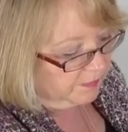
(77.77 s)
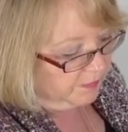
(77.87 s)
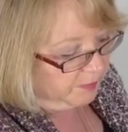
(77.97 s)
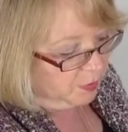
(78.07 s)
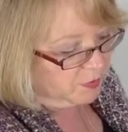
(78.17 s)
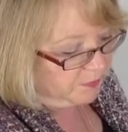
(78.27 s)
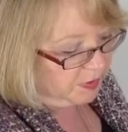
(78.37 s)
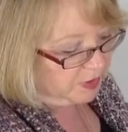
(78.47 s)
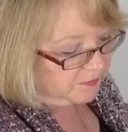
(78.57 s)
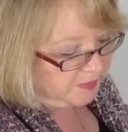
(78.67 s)
the bottom
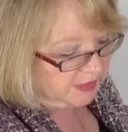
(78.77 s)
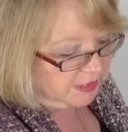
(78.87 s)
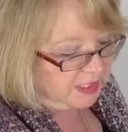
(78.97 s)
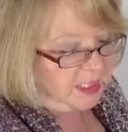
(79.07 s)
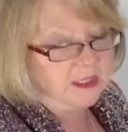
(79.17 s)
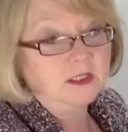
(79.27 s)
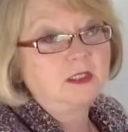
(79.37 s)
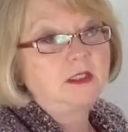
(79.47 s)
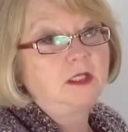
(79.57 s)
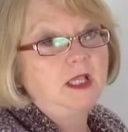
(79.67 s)
part of the stand
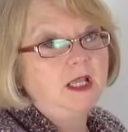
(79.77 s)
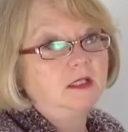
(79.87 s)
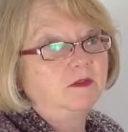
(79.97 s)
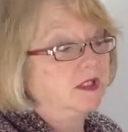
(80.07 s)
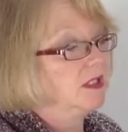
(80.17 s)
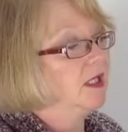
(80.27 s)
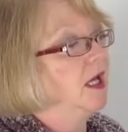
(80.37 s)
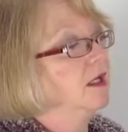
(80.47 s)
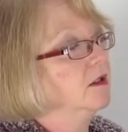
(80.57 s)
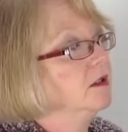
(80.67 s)
to the end of the
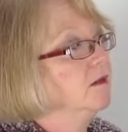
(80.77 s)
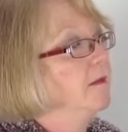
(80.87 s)
stand.